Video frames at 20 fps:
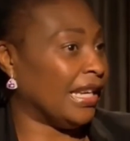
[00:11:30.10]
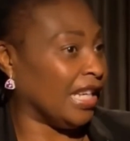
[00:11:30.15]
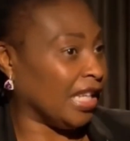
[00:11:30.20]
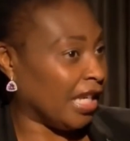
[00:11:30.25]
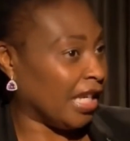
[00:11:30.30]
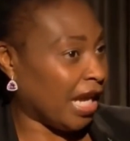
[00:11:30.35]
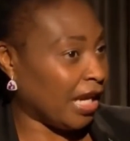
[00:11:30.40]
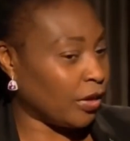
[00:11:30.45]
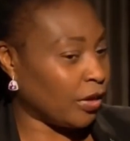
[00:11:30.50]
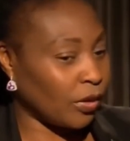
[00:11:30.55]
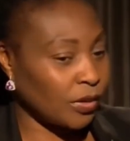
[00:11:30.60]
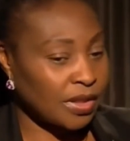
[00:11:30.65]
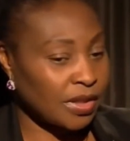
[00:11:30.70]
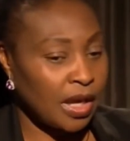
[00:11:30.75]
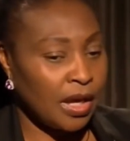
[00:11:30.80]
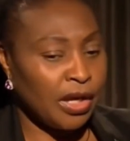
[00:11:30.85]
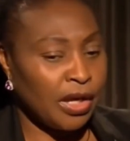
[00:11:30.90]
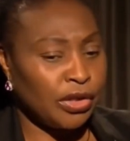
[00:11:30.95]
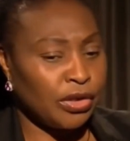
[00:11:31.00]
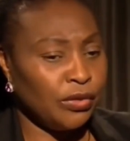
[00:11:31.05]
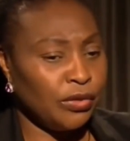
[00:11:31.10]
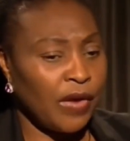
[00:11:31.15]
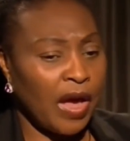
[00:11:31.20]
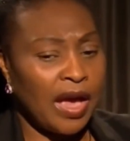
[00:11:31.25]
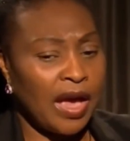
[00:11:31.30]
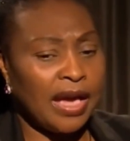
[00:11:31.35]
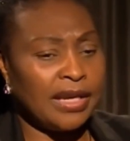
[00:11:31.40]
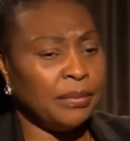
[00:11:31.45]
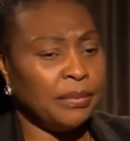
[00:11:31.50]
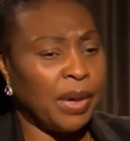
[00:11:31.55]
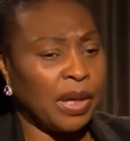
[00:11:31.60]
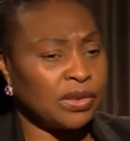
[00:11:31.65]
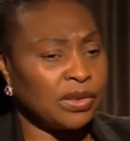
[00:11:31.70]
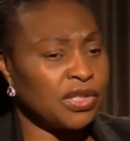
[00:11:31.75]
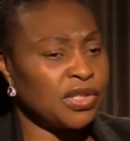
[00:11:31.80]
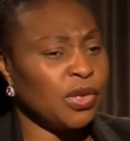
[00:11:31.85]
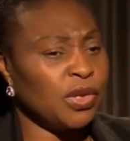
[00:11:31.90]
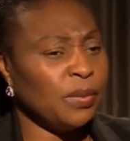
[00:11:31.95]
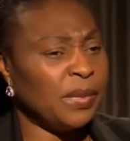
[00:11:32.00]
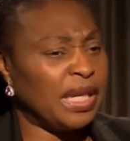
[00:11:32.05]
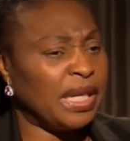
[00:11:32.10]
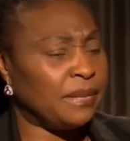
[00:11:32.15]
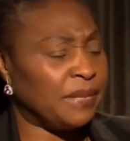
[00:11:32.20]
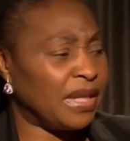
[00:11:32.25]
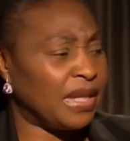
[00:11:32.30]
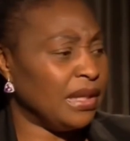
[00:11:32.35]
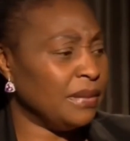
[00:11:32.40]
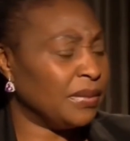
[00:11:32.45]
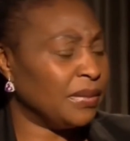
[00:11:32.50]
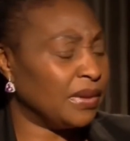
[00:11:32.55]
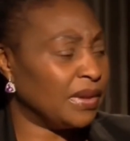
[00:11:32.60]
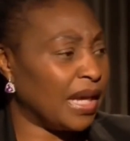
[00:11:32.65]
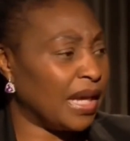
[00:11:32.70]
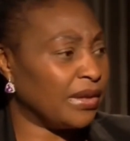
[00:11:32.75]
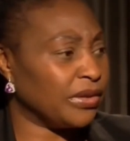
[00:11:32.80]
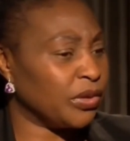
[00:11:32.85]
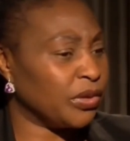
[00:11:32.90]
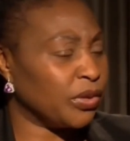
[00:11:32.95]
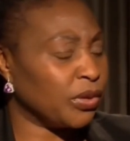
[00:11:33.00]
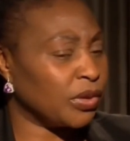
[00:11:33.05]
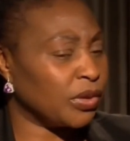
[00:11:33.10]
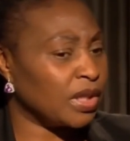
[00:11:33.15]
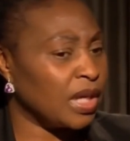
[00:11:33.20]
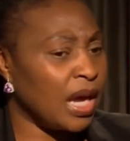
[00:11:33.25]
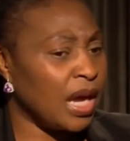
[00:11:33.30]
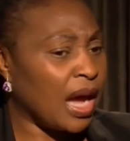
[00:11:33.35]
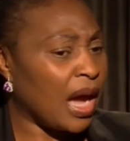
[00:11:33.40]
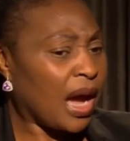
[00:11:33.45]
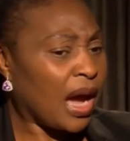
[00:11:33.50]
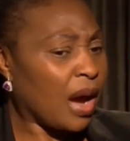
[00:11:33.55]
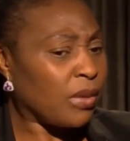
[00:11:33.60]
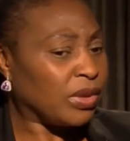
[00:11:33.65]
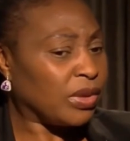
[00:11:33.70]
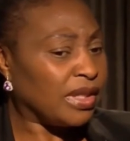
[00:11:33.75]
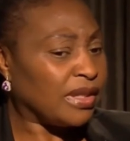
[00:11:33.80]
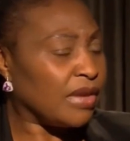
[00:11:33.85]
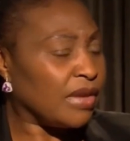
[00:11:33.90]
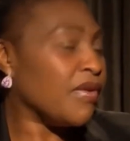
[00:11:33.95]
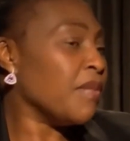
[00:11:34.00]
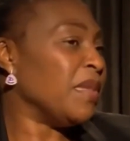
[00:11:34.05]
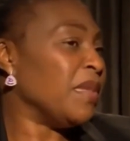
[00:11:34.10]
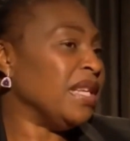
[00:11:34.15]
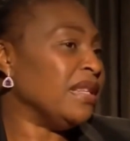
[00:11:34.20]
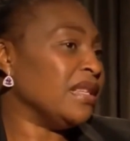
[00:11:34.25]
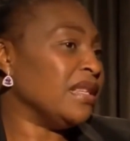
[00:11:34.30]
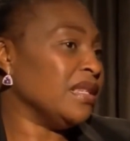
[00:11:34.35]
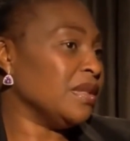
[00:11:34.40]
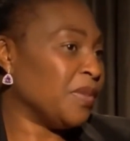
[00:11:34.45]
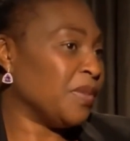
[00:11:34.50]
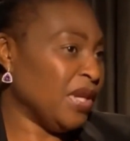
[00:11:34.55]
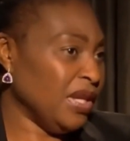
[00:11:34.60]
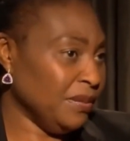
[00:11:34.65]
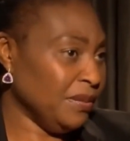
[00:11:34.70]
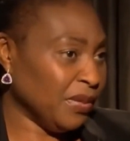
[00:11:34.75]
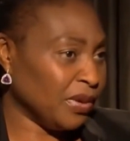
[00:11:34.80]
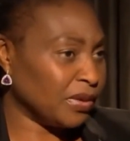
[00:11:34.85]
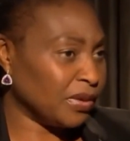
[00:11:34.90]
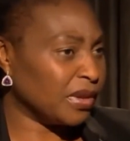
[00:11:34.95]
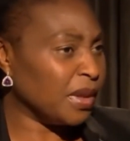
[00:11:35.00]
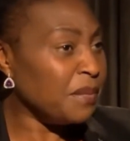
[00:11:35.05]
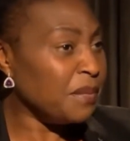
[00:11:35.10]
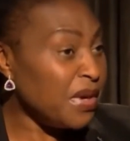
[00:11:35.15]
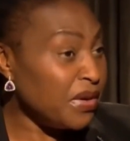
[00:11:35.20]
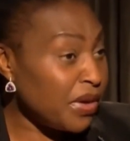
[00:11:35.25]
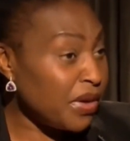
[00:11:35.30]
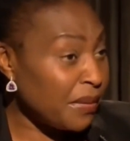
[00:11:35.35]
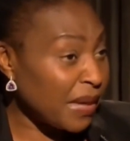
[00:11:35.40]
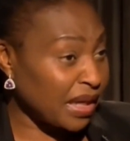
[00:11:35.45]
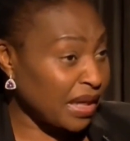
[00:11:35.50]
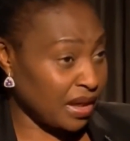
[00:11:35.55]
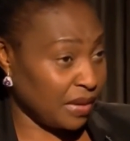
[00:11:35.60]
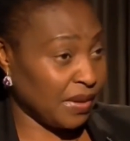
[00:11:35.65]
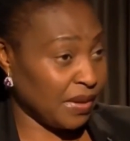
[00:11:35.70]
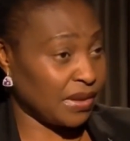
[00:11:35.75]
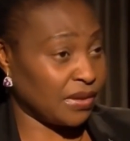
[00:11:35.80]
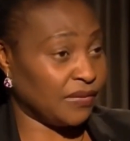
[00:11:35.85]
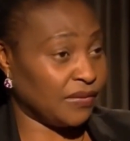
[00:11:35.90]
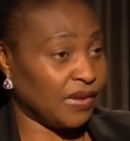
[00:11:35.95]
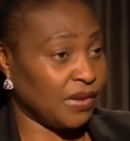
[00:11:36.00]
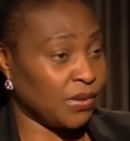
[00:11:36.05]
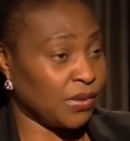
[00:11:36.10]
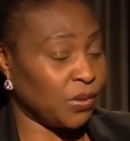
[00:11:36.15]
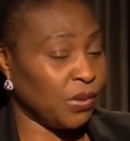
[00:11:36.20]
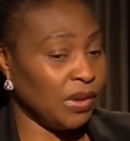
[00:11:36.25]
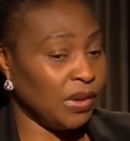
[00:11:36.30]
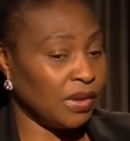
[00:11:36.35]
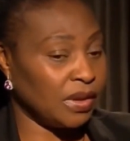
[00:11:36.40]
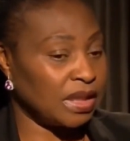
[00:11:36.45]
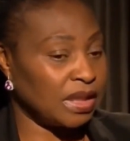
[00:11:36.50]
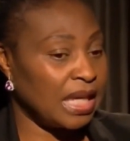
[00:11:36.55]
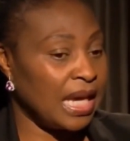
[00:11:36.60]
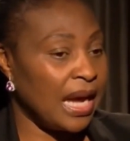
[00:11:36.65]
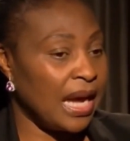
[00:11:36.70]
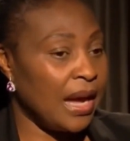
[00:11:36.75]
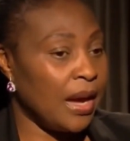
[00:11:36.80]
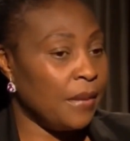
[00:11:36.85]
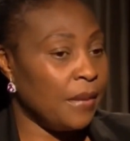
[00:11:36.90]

Annie Lennox. You've heard about so many people, and you thought, I would never meet these people, the Miriam Makebas of this world.